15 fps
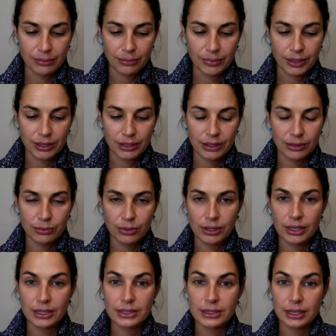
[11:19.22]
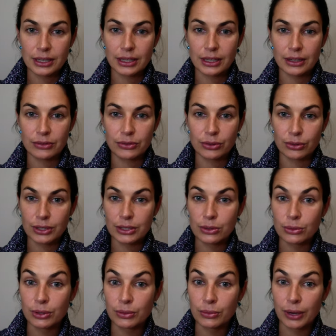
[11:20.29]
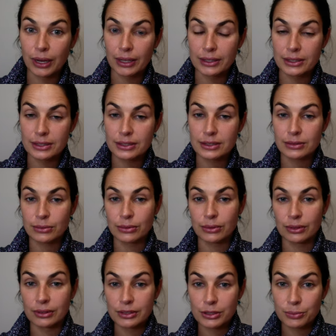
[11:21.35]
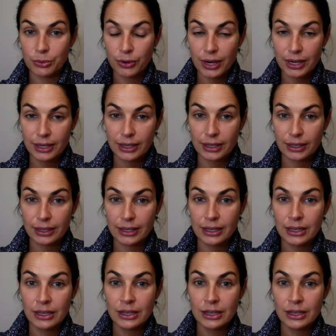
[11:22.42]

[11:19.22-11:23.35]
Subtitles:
And then when they say if you only do it once or sporadically,